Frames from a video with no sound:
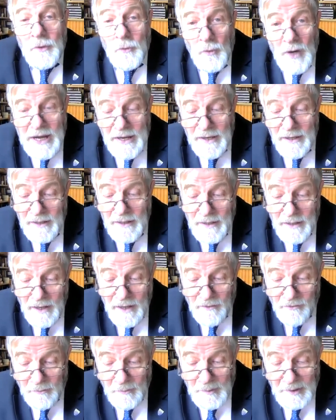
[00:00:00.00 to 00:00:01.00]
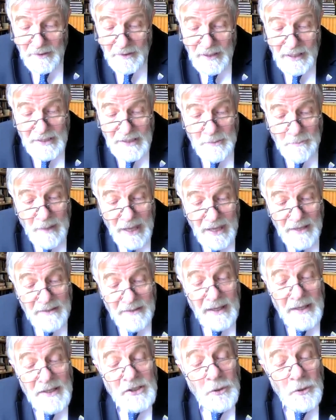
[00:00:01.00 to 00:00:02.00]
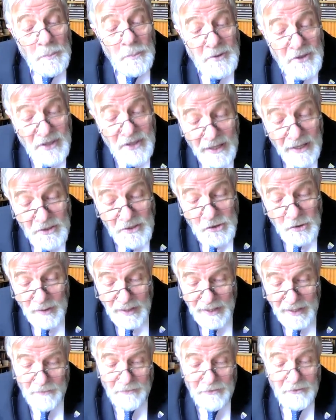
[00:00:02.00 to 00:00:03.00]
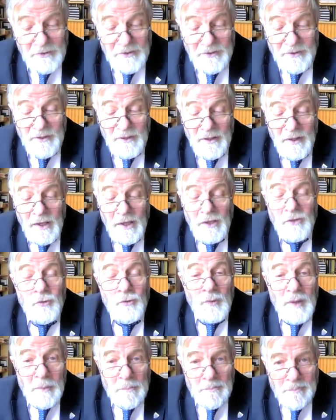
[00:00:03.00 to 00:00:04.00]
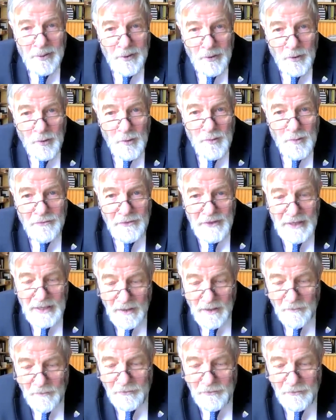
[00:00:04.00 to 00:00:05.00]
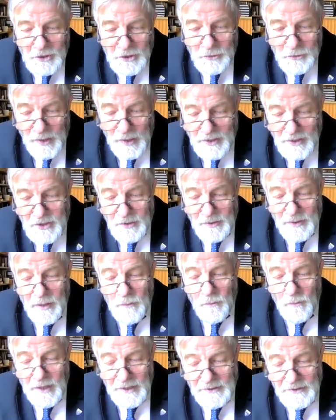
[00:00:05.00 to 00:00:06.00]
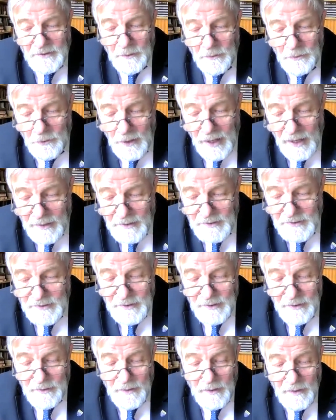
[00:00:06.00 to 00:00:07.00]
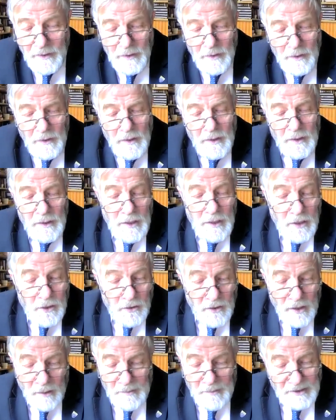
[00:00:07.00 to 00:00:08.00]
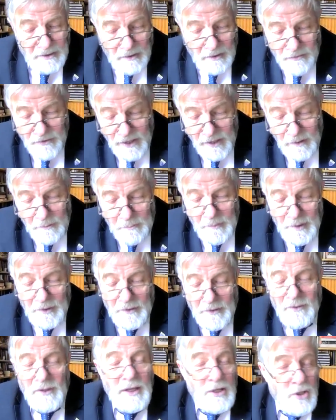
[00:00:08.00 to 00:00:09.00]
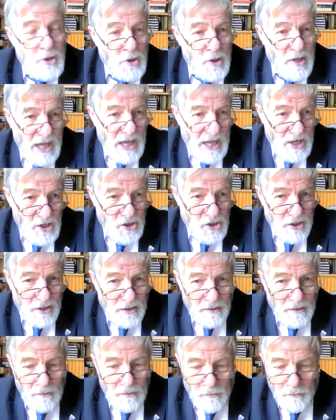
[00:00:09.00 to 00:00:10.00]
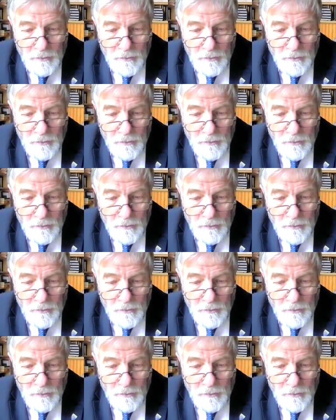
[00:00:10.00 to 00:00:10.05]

the Greek government has made a substantial effort to improve the infrastructure in Western Thrace: economic development, education,